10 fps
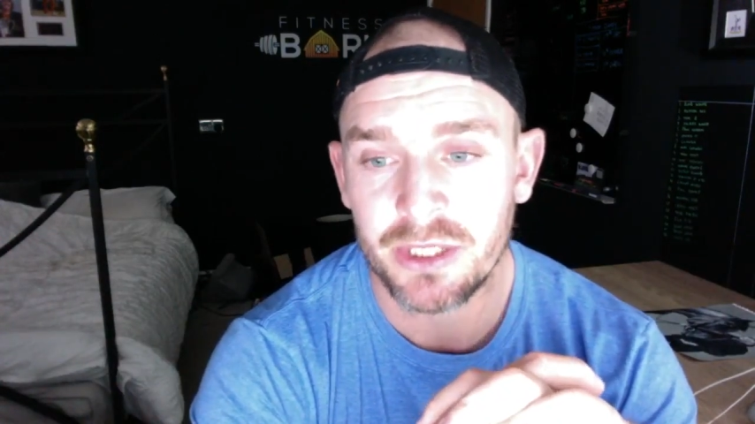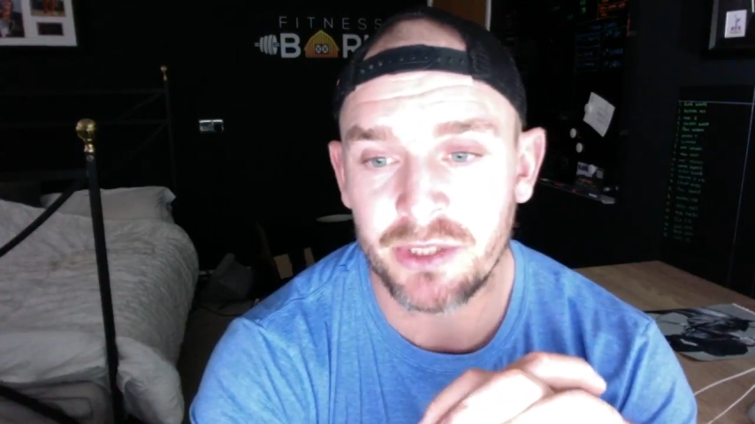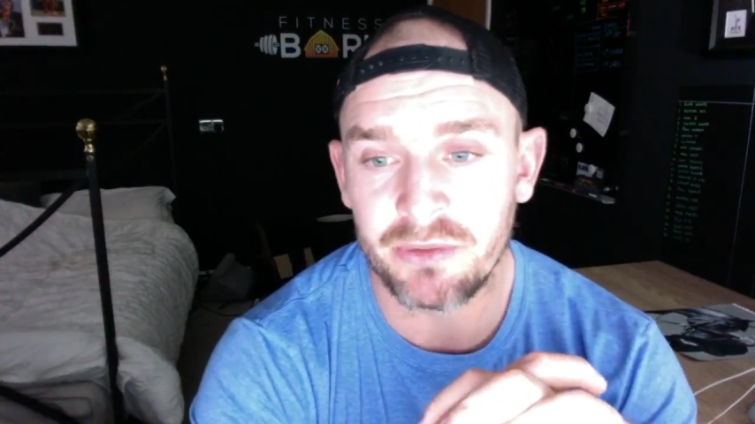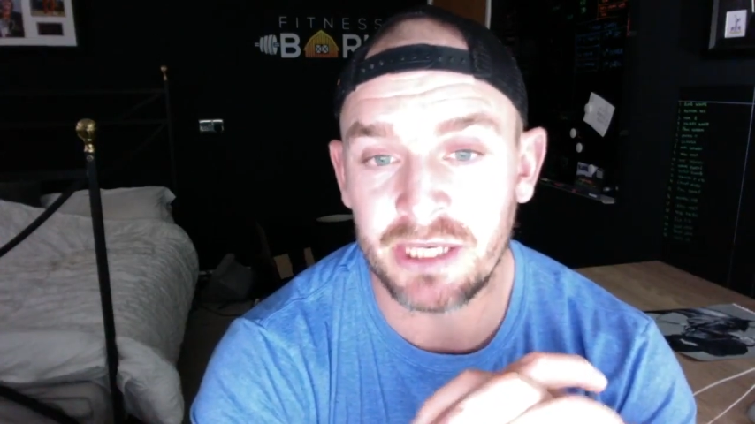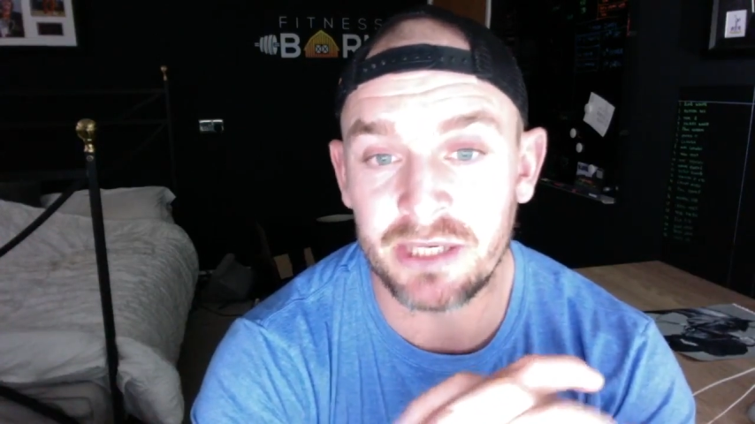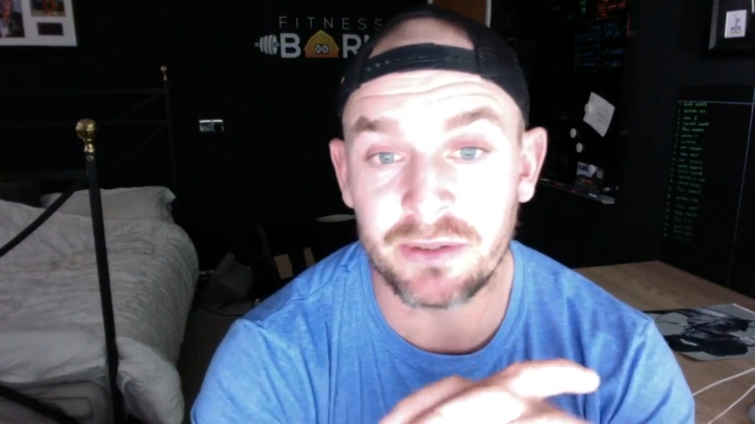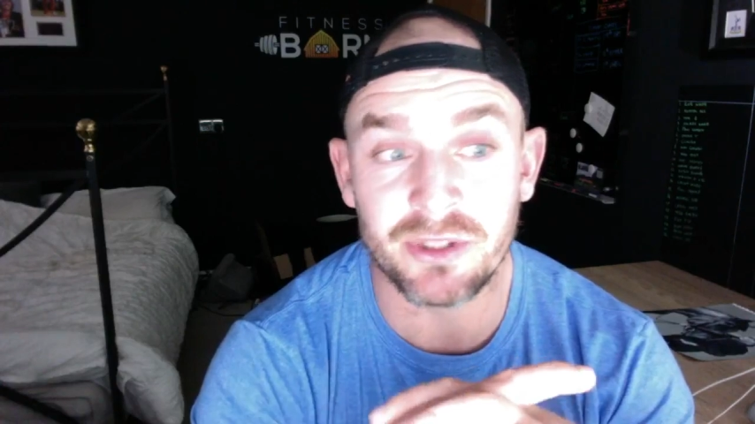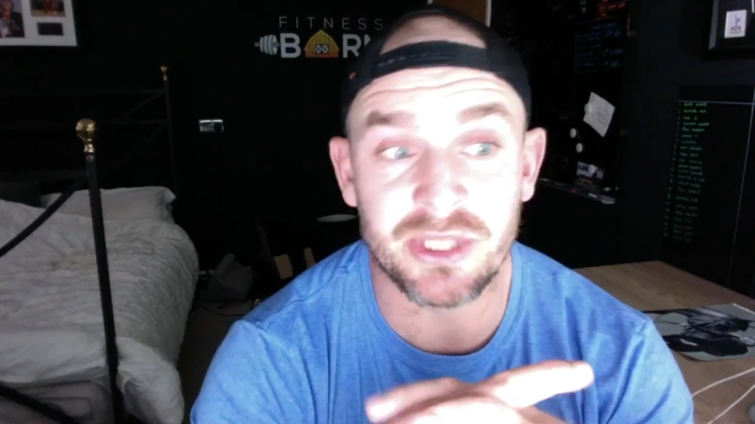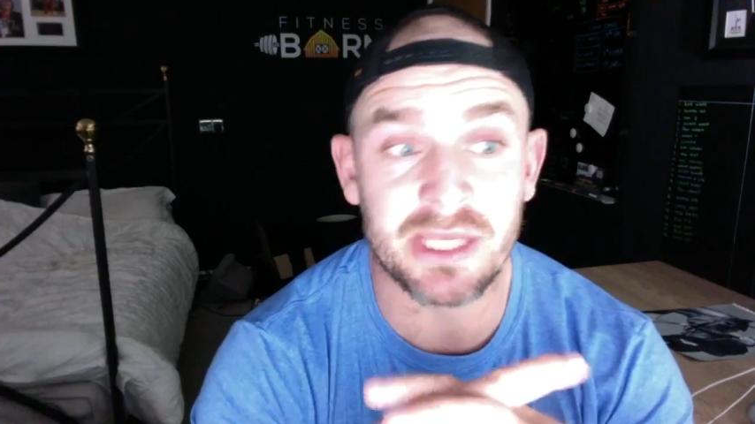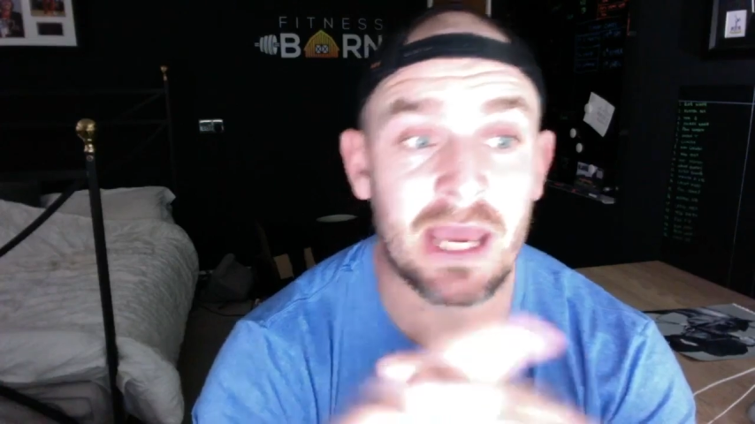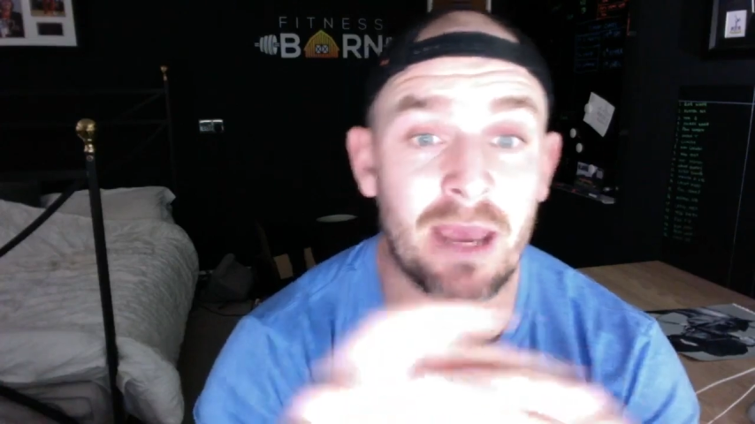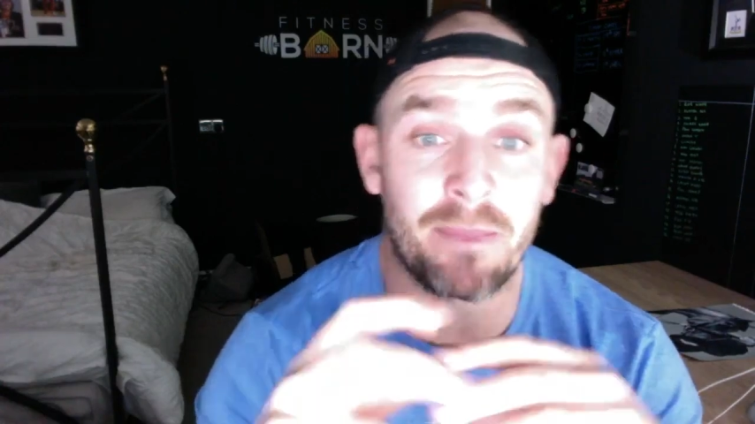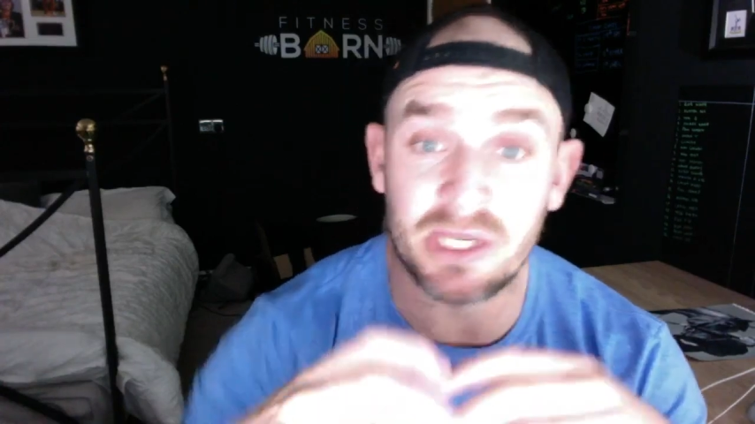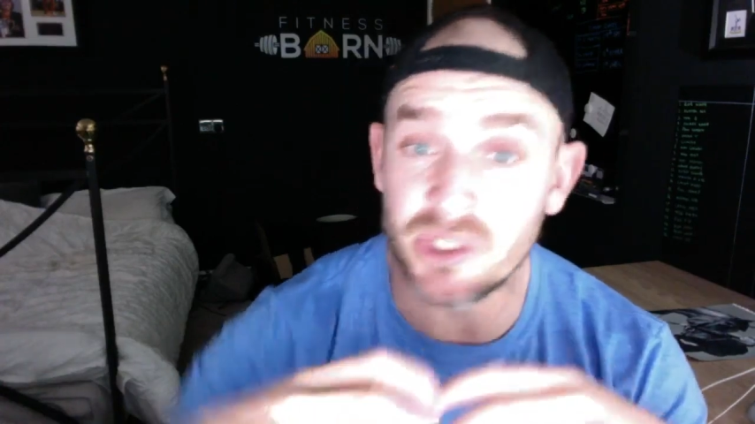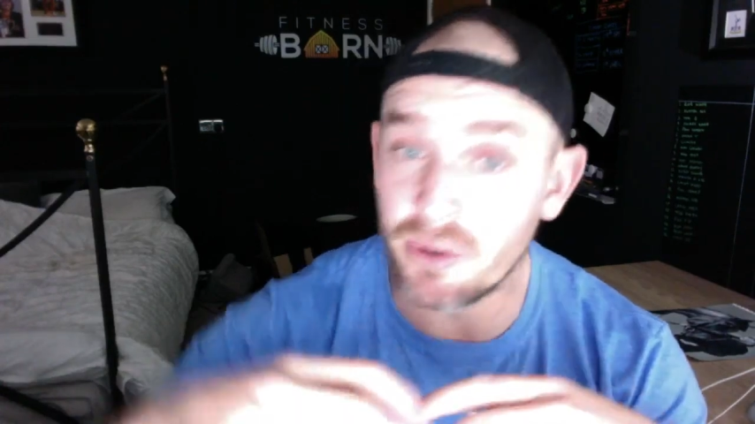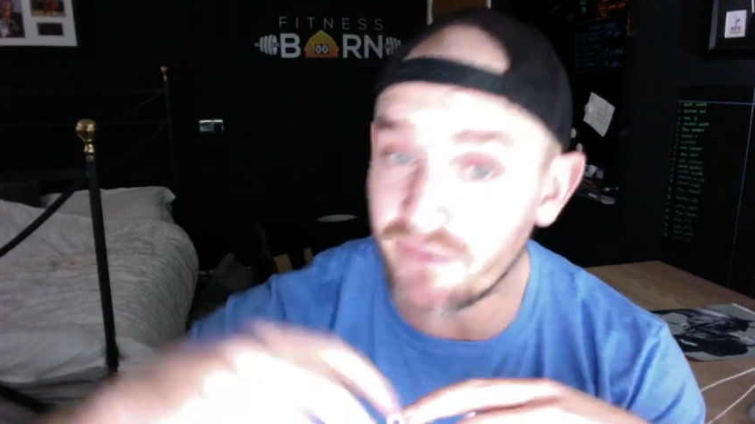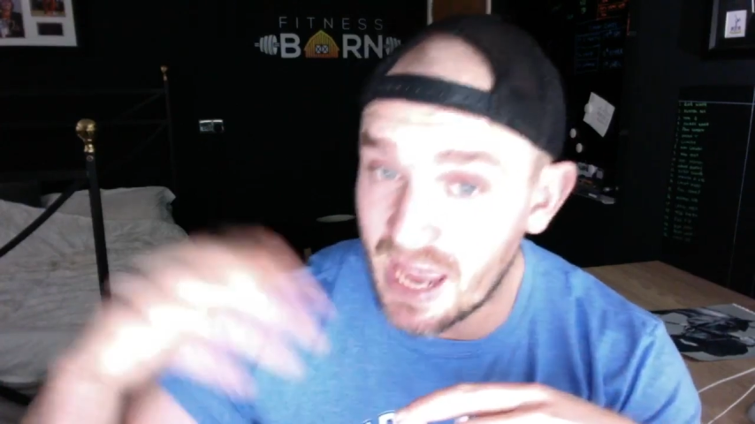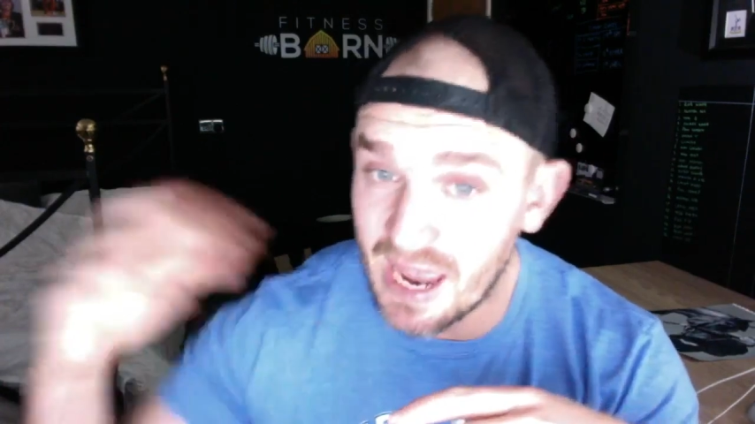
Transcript: You need to get a picture of